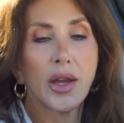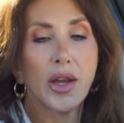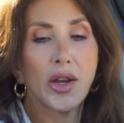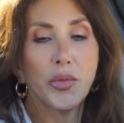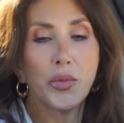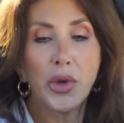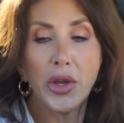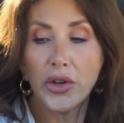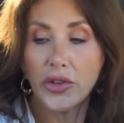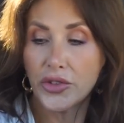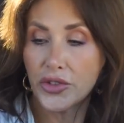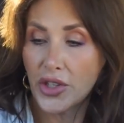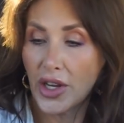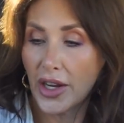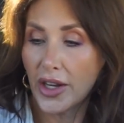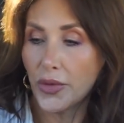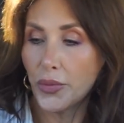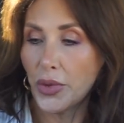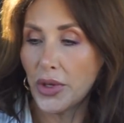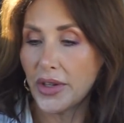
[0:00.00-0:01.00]
I better
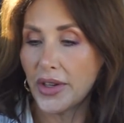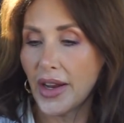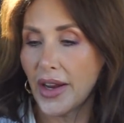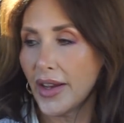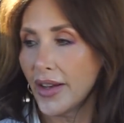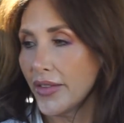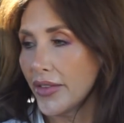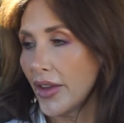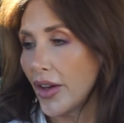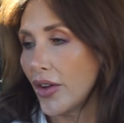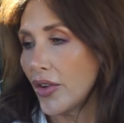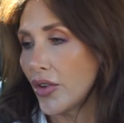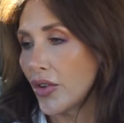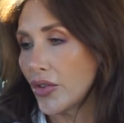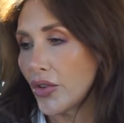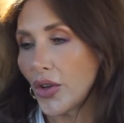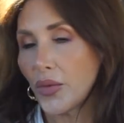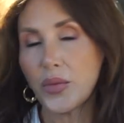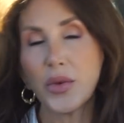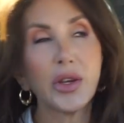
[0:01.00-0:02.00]
tamp it down though,
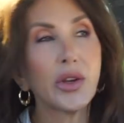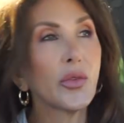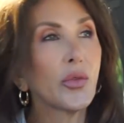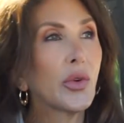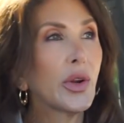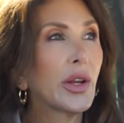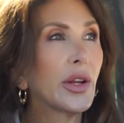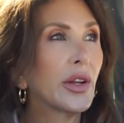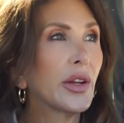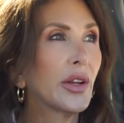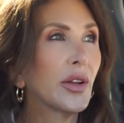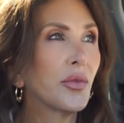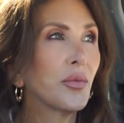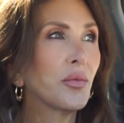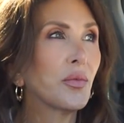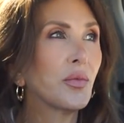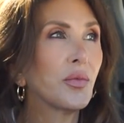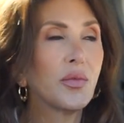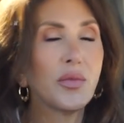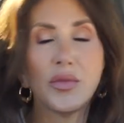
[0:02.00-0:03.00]
because I'm getting ready to
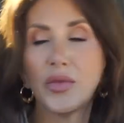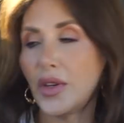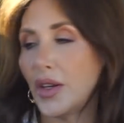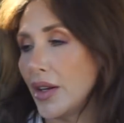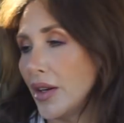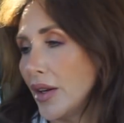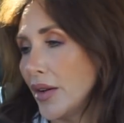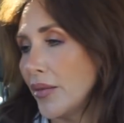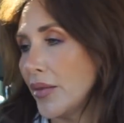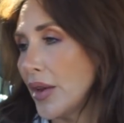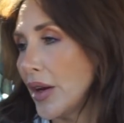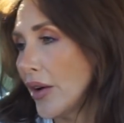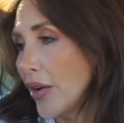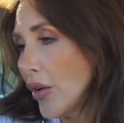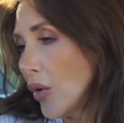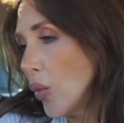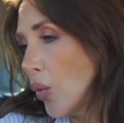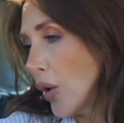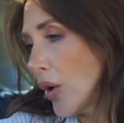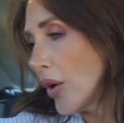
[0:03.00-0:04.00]
get up there
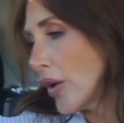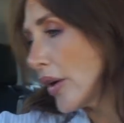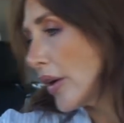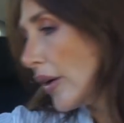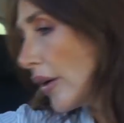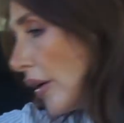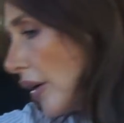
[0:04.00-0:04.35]
at work